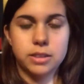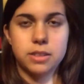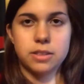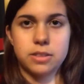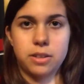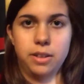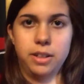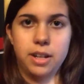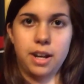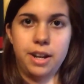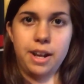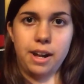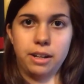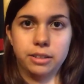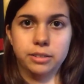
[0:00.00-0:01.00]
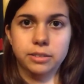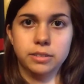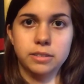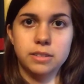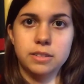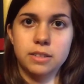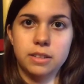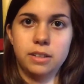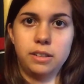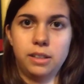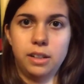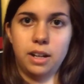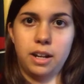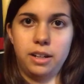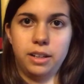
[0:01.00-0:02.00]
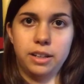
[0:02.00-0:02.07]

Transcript: So they got out, and